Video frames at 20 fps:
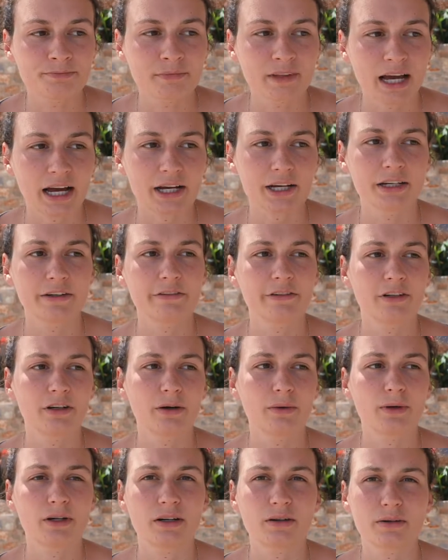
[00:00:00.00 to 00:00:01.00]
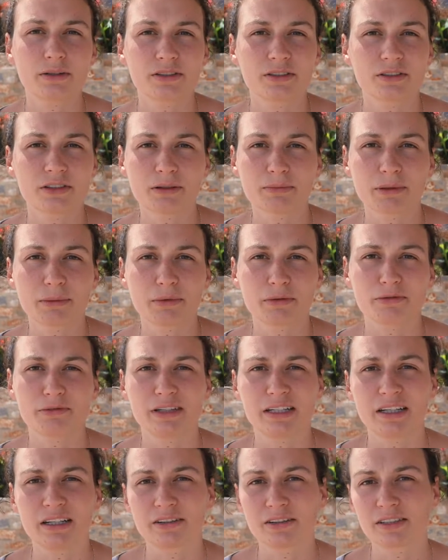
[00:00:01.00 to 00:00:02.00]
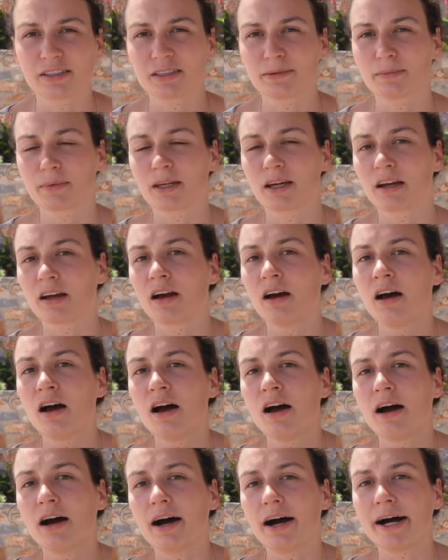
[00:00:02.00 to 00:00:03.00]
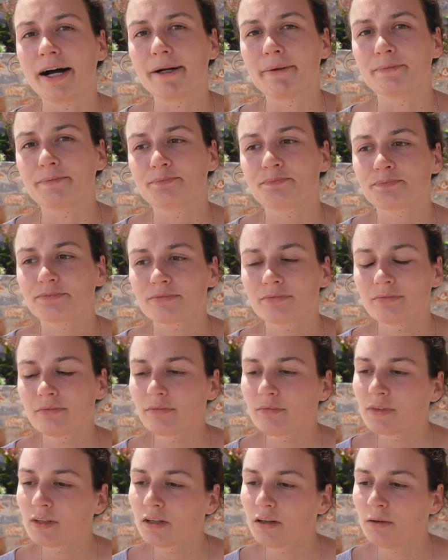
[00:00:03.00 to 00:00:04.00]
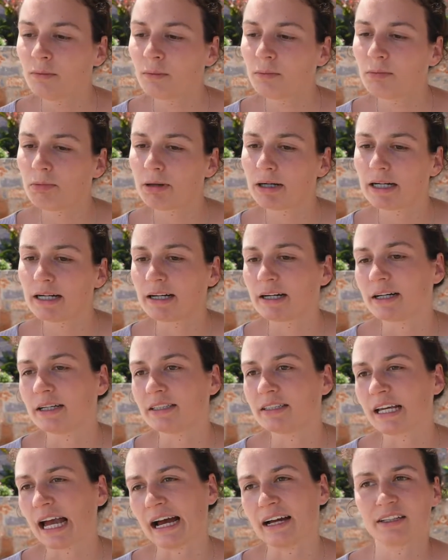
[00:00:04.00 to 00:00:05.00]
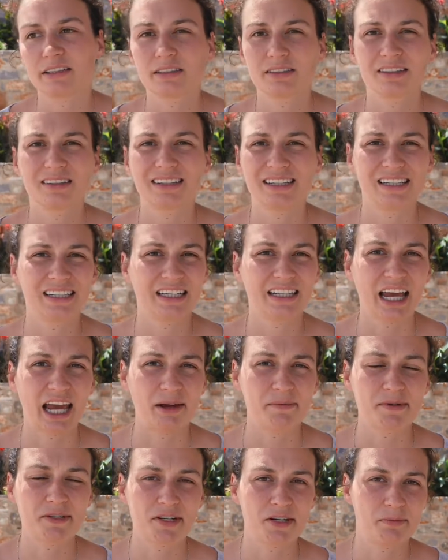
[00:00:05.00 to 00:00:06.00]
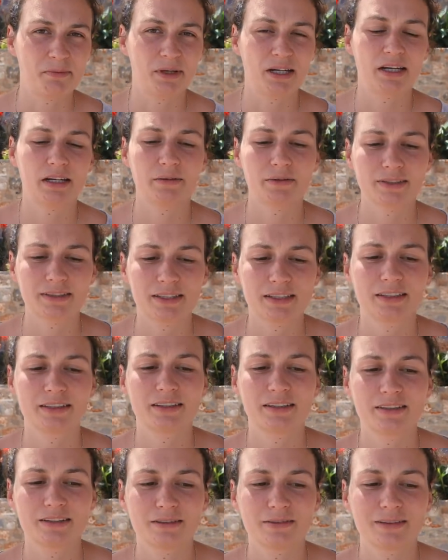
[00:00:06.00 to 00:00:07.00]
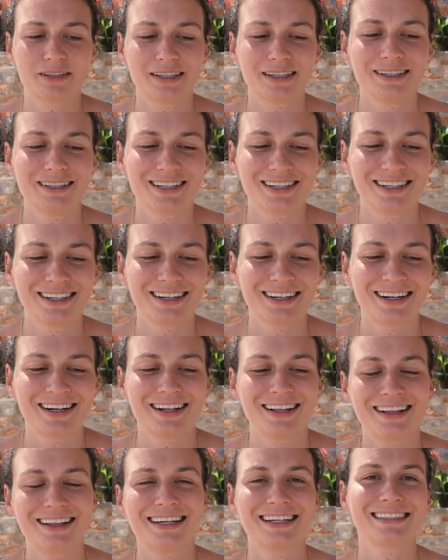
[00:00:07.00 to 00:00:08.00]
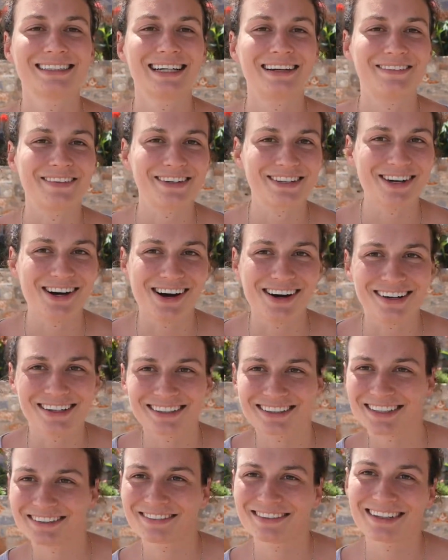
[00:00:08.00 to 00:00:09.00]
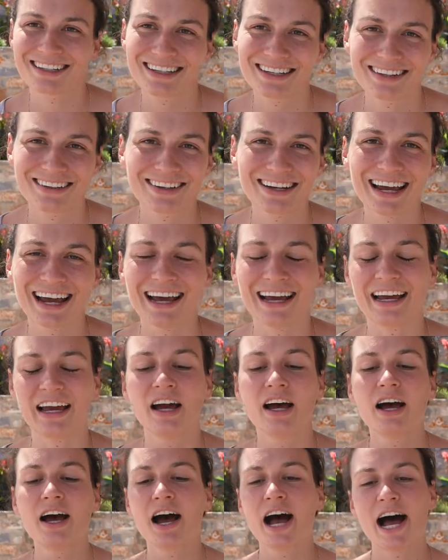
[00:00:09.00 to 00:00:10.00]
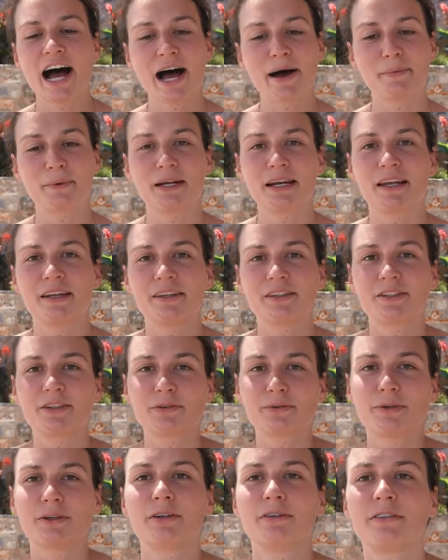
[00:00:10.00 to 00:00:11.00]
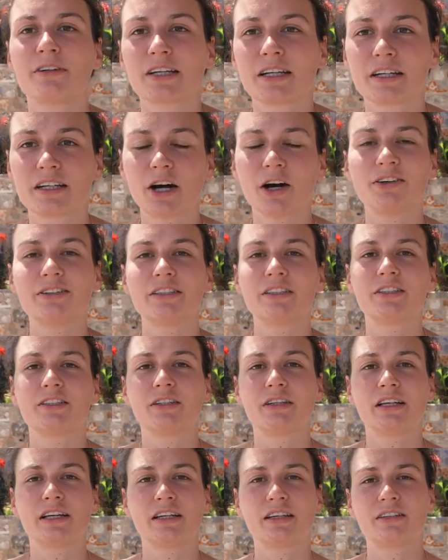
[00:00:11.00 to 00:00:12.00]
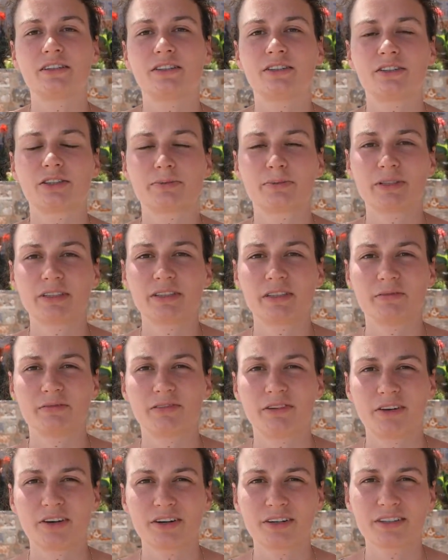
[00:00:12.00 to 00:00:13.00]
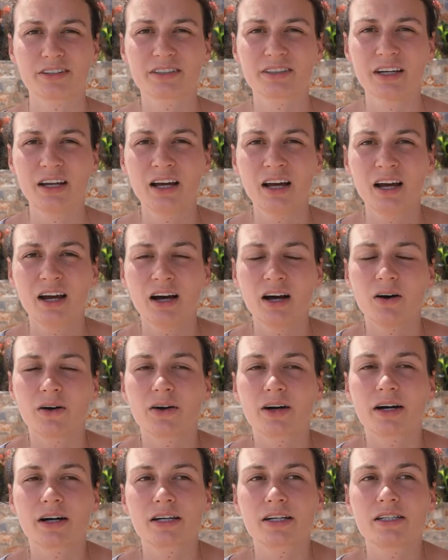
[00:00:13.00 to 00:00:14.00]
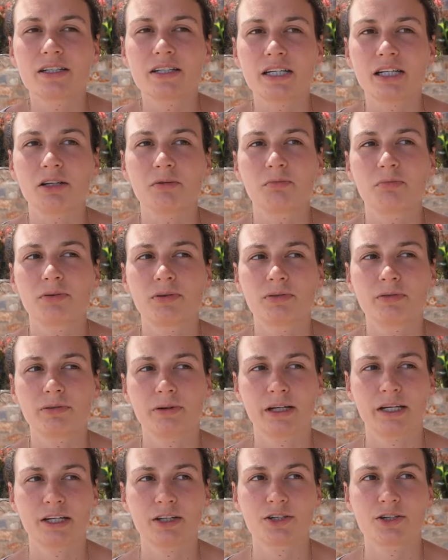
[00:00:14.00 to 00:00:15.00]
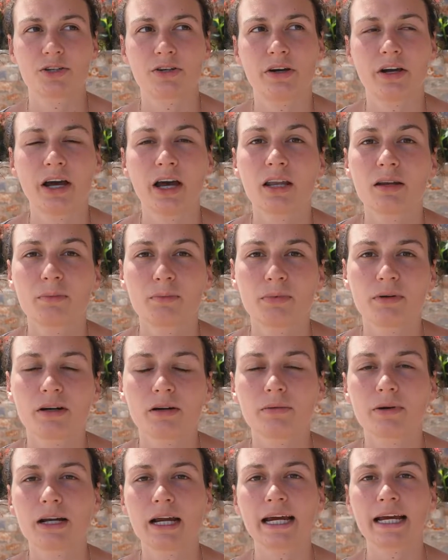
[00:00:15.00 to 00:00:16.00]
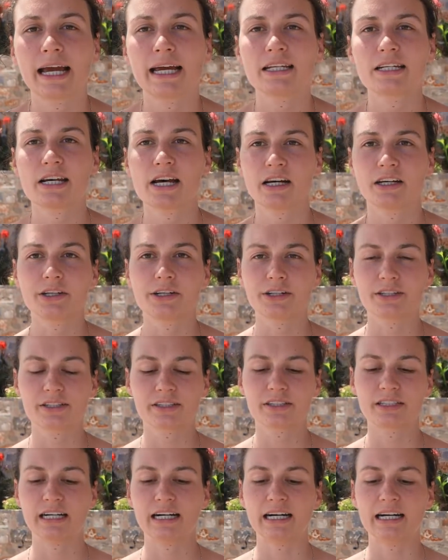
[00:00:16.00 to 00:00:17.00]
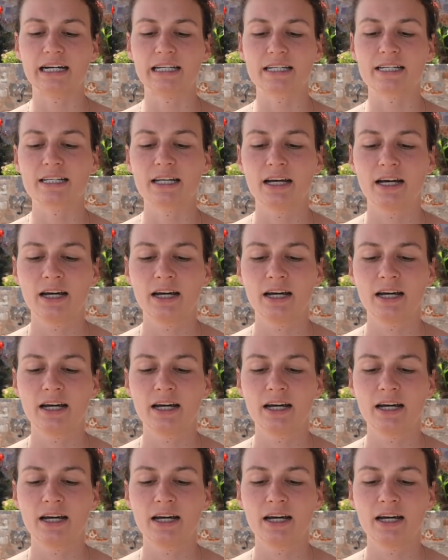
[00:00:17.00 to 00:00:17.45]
don't even know what I was doing, maybe reading or something. But yeah, then he came to me and he was like, you know what? Let's have a talk. Is everything okay? And I don't want to really go into like super deep focus or deep into it, but what I can tell you is that